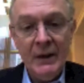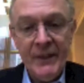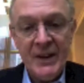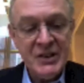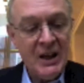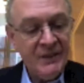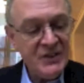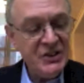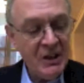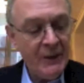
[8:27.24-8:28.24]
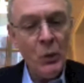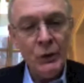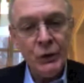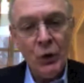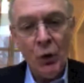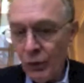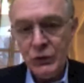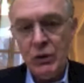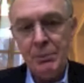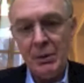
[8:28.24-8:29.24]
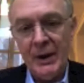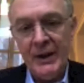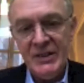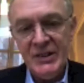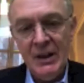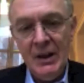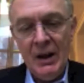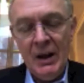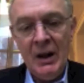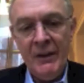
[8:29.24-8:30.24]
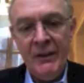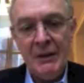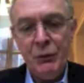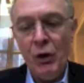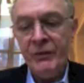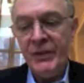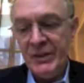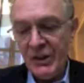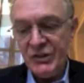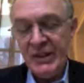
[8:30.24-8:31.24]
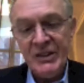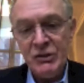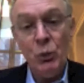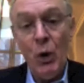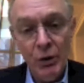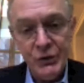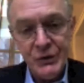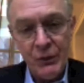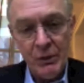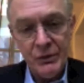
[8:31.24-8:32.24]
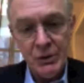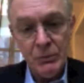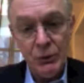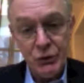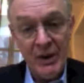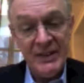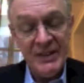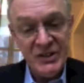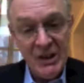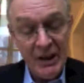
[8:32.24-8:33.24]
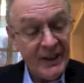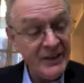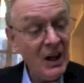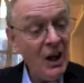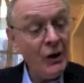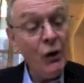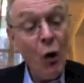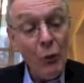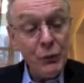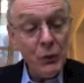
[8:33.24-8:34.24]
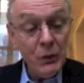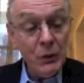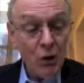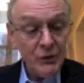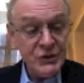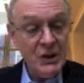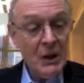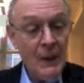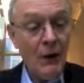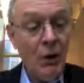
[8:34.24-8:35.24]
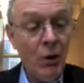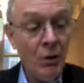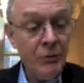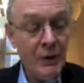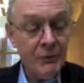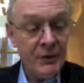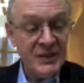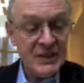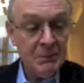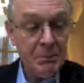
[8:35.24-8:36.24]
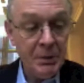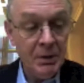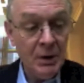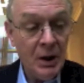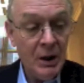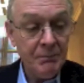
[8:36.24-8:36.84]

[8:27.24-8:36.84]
They say this is how the world ought to operate, and therefore if it doesn't, it's the world's fault and we'll try and design it. And an awful lot of, for example,